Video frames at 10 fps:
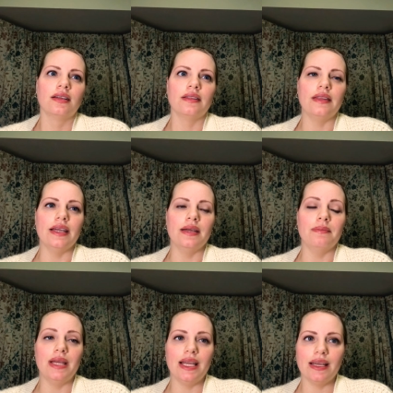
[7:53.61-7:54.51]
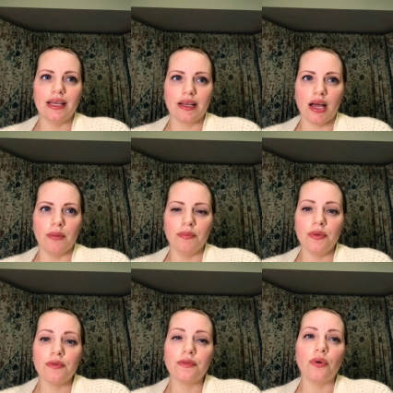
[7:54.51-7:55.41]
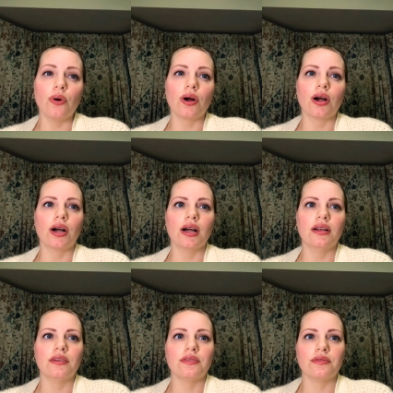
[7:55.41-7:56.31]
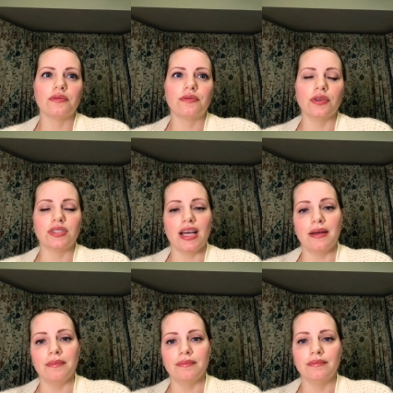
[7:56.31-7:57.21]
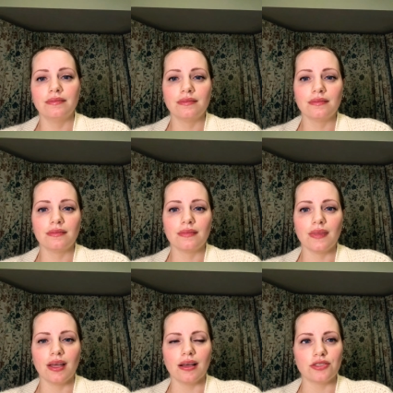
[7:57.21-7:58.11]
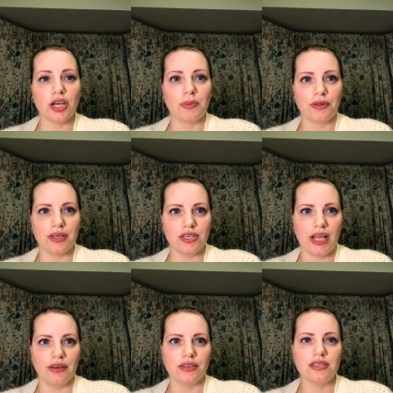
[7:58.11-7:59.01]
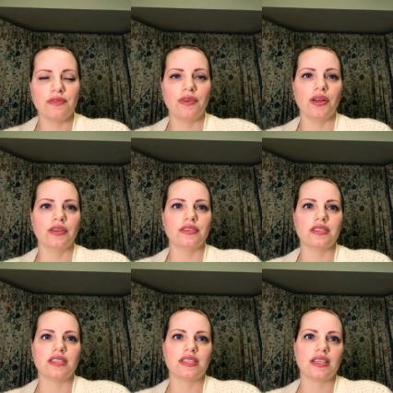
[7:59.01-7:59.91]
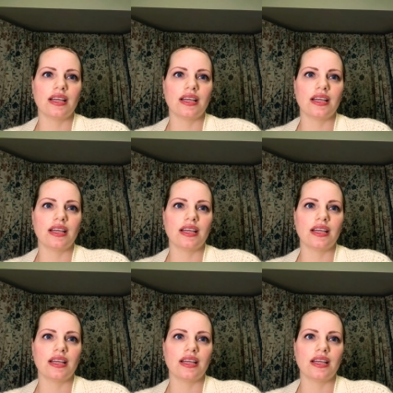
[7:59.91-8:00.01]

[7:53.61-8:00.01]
The median income for full-time childbirth educators falls